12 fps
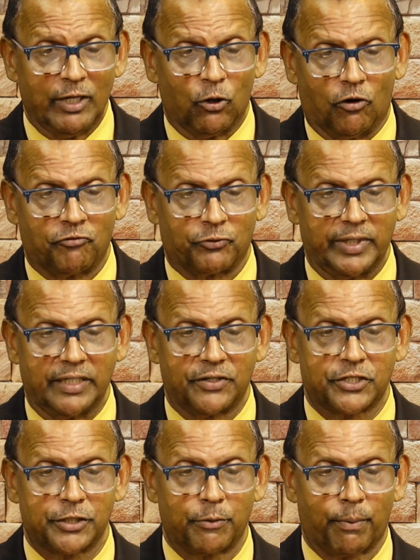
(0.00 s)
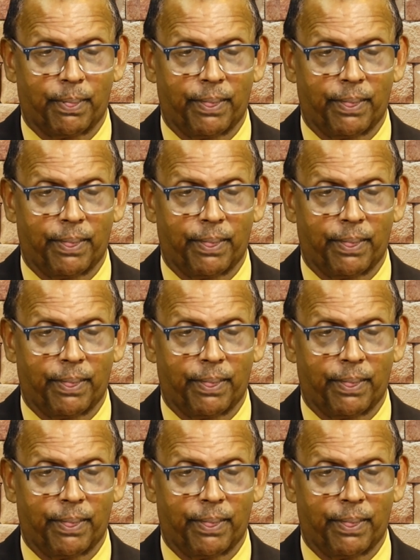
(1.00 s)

will offerings,